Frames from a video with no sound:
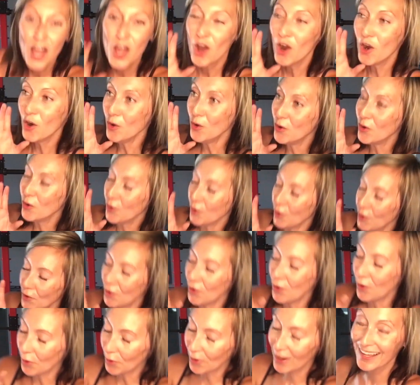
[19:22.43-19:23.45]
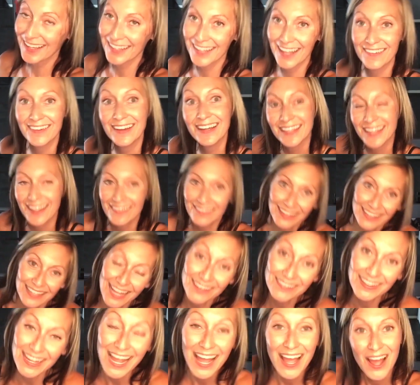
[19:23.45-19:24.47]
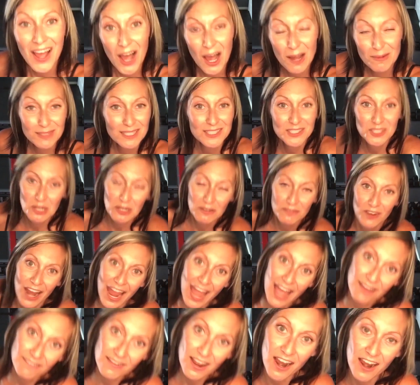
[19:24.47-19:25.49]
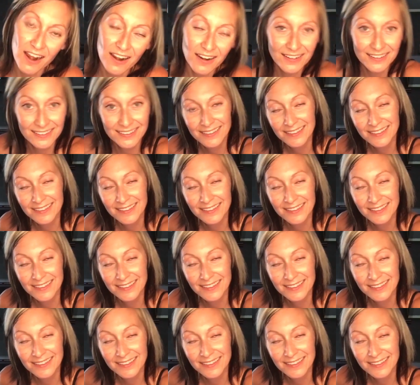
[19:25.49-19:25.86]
Oh, love it, love it, love it. Love to do it forever.